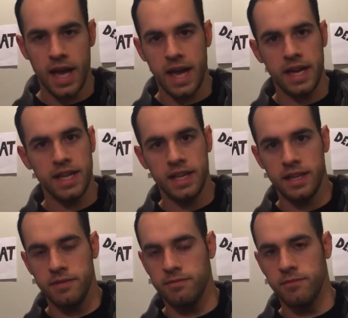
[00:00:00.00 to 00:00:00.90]

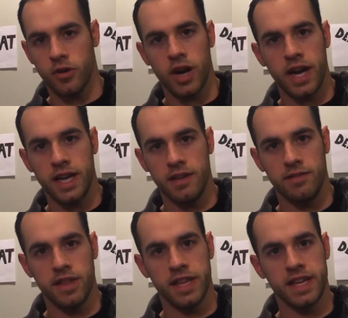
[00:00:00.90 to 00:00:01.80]
any variety
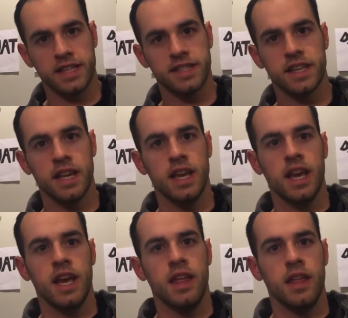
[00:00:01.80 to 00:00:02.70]
of things,
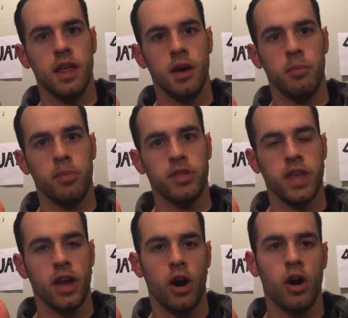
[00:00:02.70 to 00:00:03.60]
but
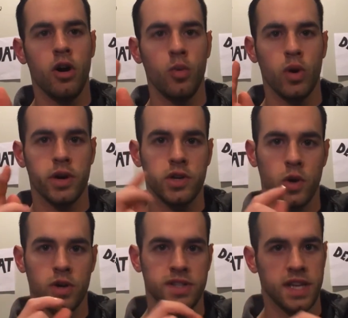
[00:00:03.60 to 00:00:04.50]
they all work
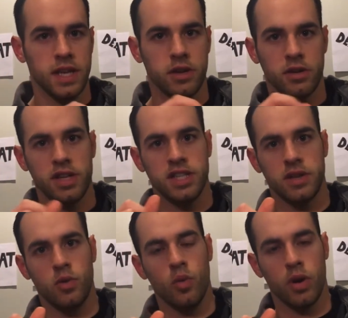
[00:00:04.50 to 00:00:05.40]
towards
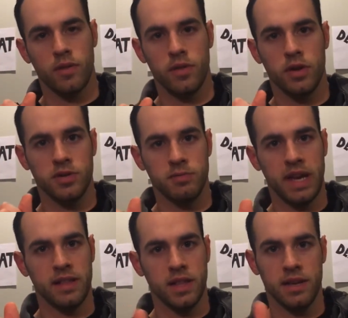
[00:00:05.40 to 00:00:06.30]
increasing one of those
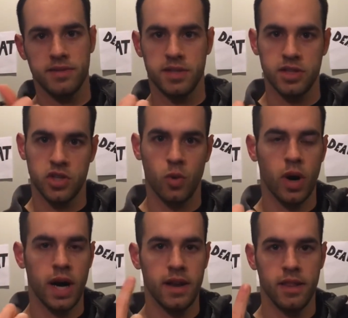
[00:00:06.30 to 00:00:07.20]
main lifts, the
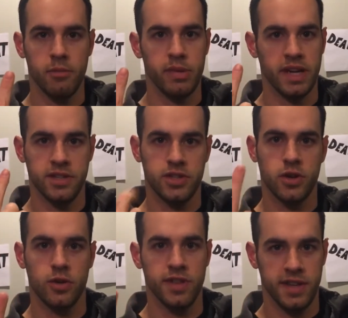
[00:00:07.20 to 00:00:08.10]
squat, the bench,
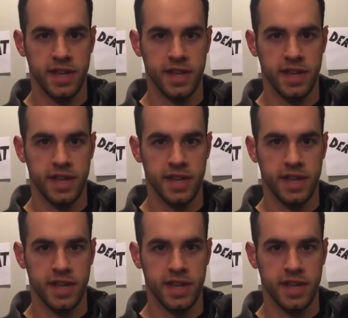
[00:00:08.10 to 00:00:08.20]
or the